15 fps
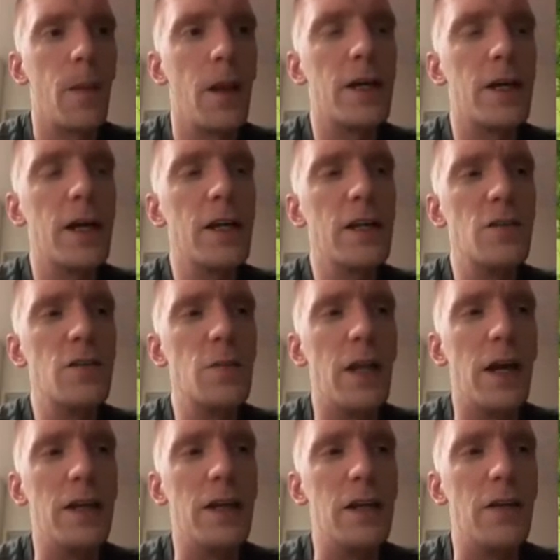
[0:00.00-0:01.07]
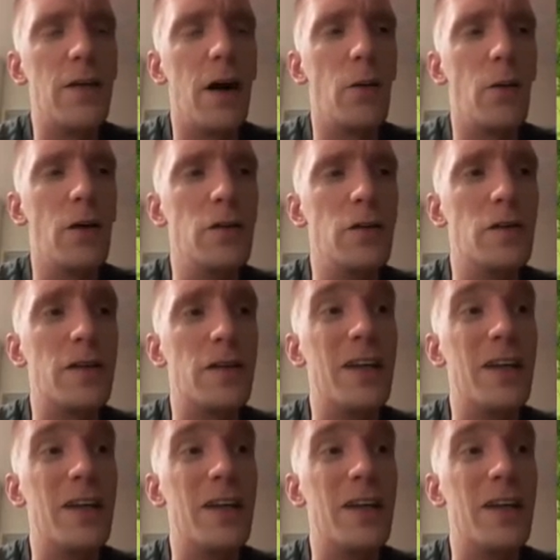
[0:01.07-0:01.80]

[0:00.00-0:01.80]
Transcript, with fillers: kind of gives me an idea of how I want to do this.